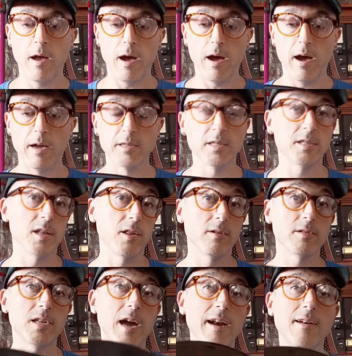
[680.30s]
uh, just a
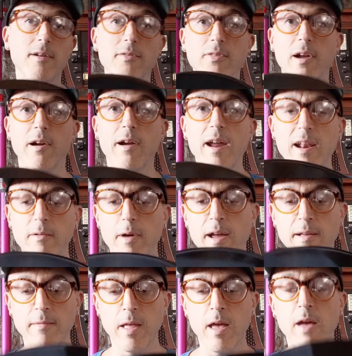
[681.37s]
little side note there.
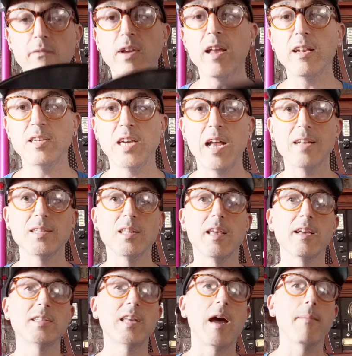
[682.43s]
Anyway, if you get a chance,
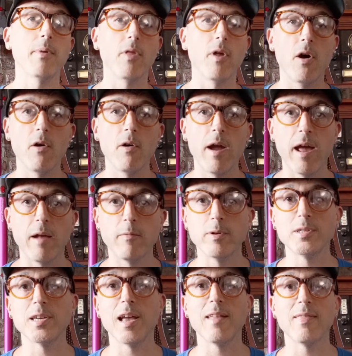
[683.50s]
links down below. And
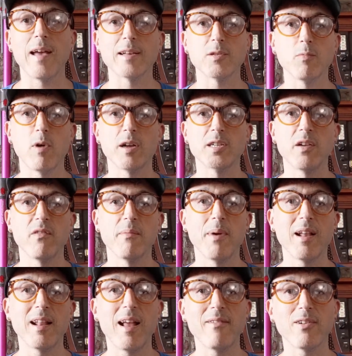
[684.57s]
once again, thanks for watching
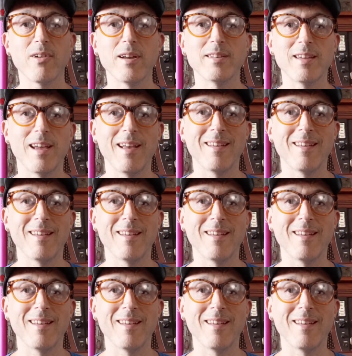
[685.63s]
everybody and have a great